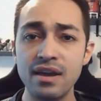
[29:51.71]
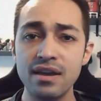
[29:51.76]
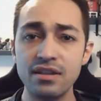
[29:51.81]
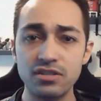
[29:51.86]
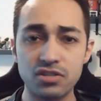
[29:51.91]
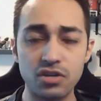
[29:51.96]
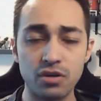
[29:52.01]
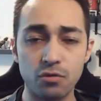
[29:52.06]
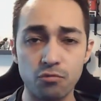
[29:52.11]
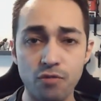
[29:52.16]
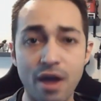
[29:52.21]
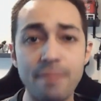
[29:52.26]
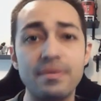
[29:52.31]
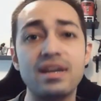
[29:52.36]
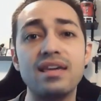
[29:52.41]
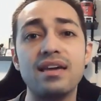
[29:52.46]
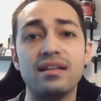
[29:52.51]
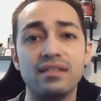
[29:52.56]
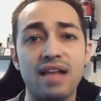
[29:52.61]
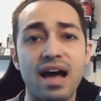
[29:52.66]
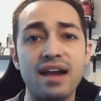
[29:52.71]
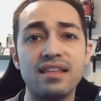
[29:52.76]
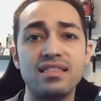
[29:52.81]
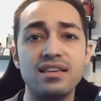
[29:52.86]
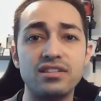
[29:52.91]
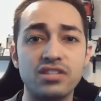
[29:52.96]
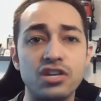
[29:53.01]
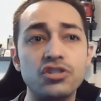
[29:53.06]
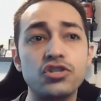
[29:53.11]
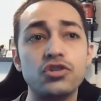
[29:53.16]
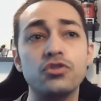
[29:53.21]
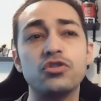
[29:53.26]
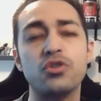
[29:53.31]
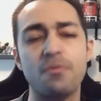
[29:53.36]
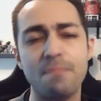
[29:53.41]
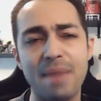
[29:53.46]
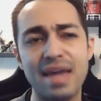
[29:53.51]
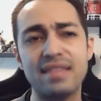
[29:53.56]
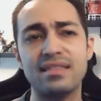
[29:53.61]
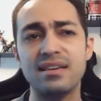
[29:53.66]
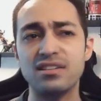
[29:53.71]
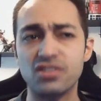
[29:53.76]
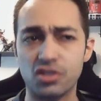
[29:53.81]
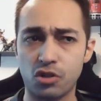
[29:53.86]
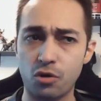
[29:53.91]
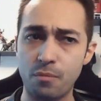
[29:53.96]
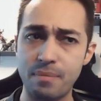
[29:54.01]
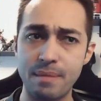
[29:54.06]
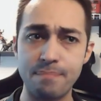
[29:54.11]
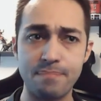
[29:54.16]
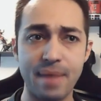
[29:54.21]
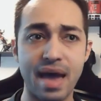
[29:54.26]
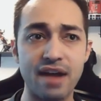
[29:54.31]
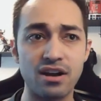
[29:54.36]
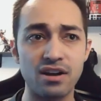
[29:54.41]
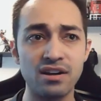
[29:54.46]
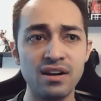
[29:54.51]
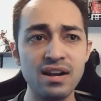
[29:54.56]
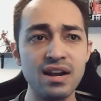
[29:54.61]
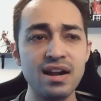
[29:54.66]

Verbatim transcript: to remedy a lot of these issues or make things a little bit better